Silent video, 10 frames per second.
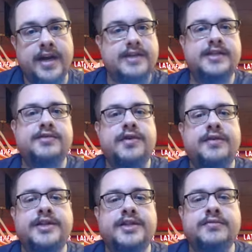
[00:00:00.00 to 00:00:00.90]

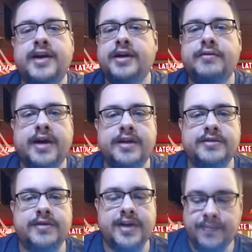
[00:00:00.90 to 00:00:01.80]
1920, which is way to the right of the
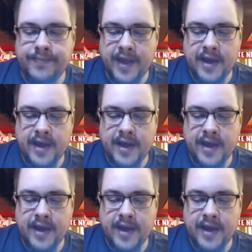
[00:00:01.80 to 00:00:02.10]
screen.